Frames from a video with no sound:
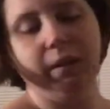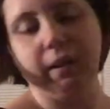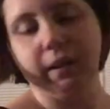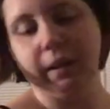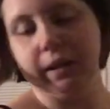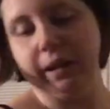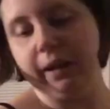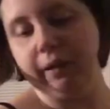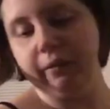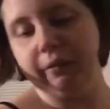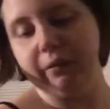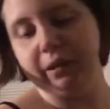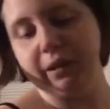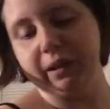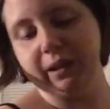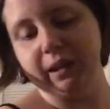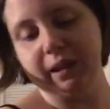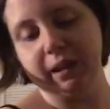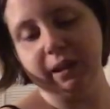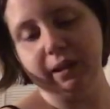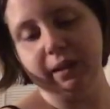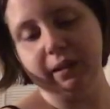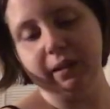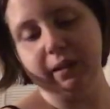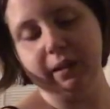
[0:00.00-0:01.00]
and
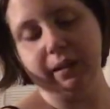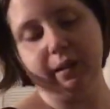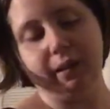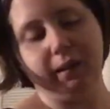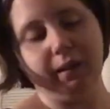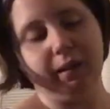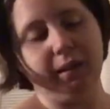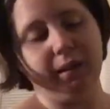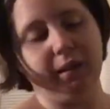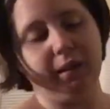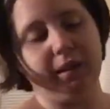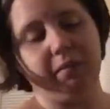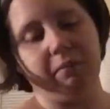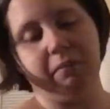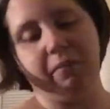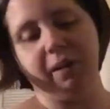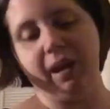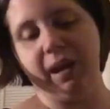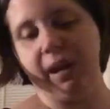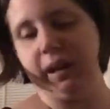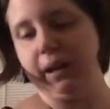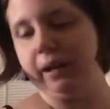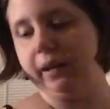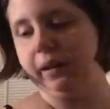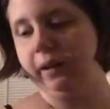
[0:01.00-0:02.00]
everything in this
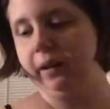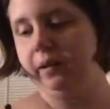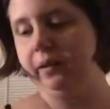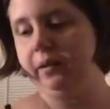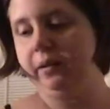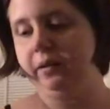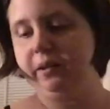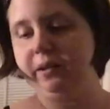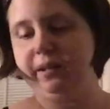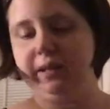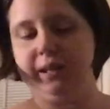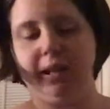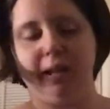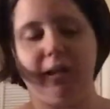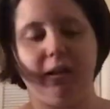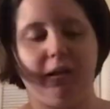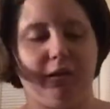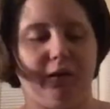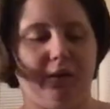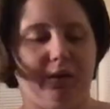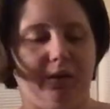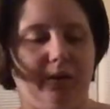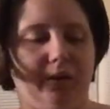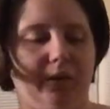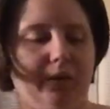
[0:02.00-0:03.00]
bag
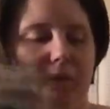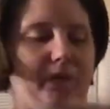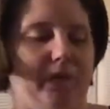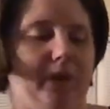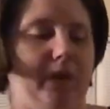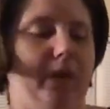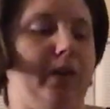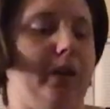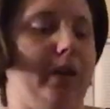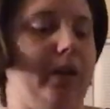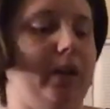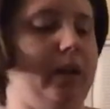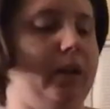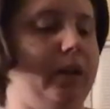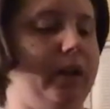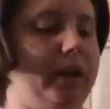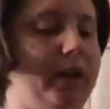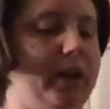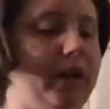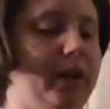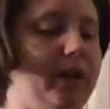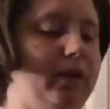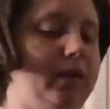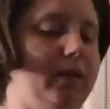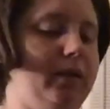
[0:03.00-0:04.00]
stacks
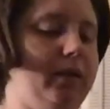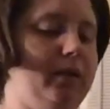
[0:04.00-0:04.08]
vertically.